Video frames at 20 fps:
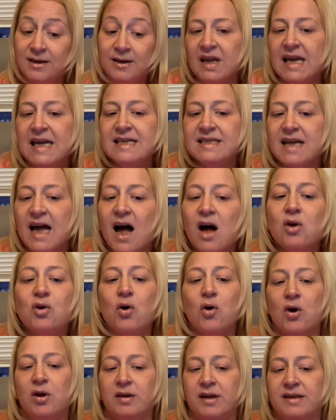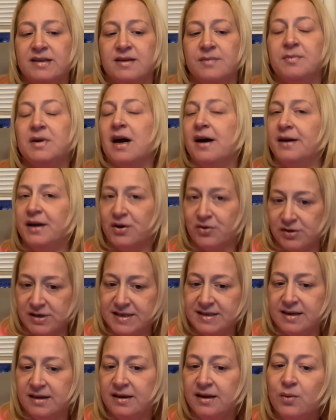His alcoholism got
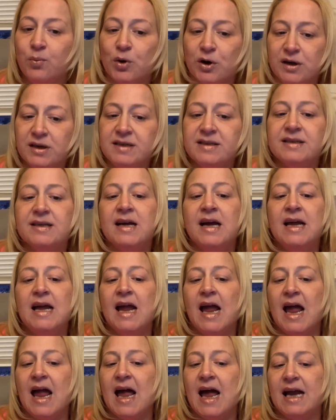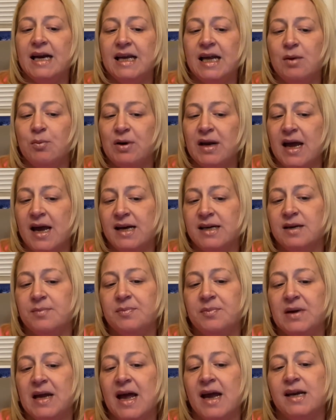increasingly worse, and he would end
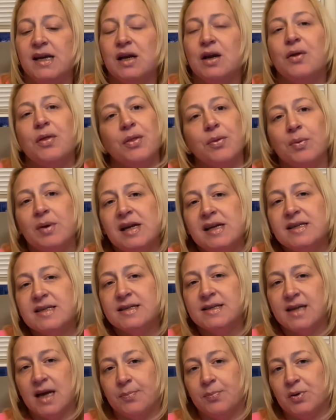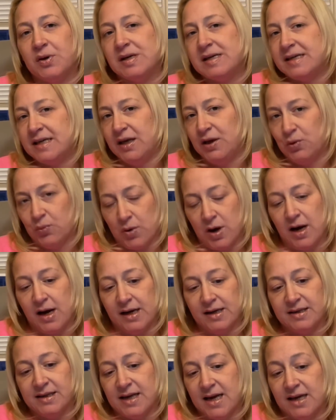up getting three separate
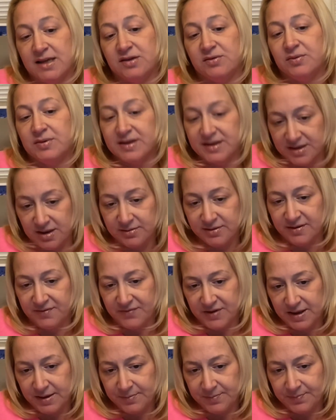DUIs as a result of it.